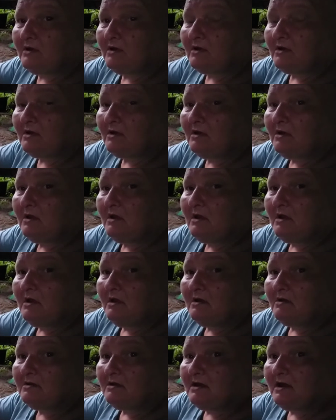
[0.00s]
the
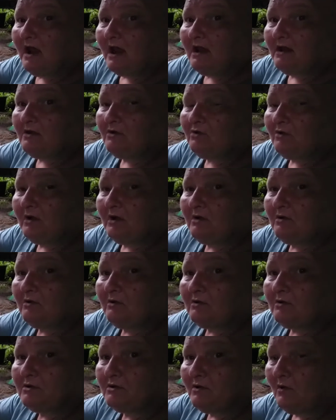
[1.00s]

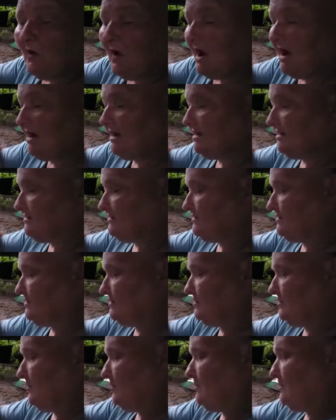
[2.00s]
dehydrator so I can
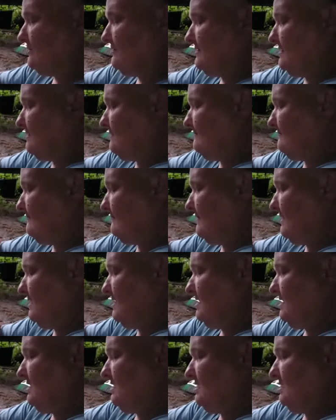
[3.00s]
store them.
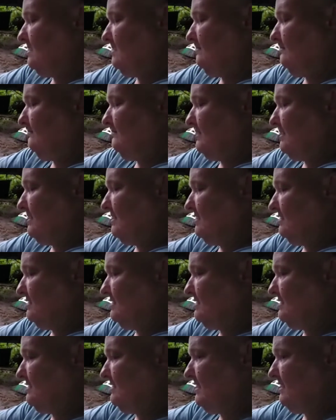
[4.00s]
But,
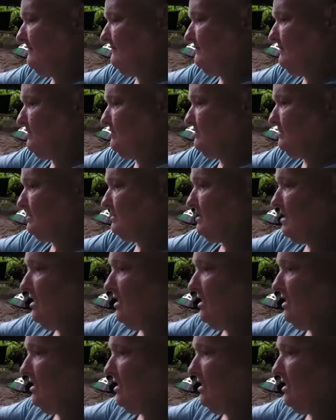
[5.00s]
yep, you just